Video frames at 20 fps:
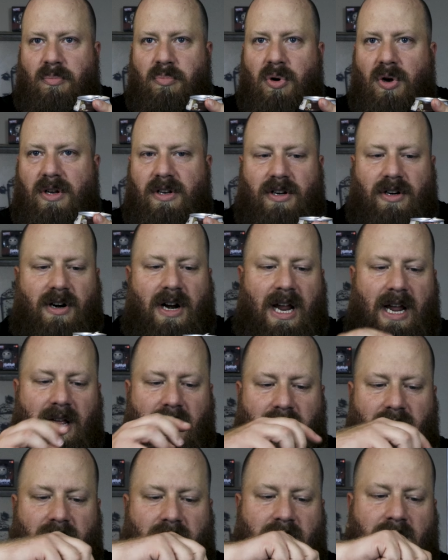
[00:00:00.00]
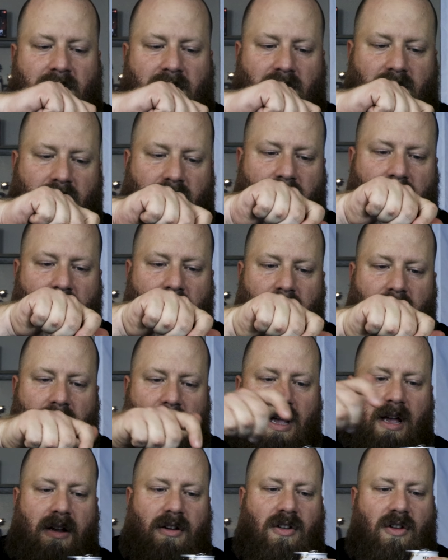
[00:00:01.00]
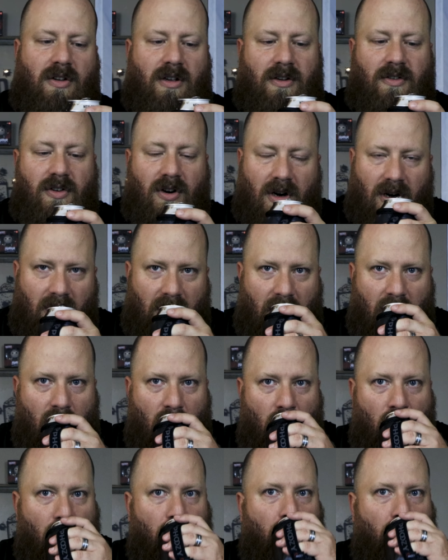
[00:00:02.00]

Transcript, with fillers: putting your hand in here and you can turn it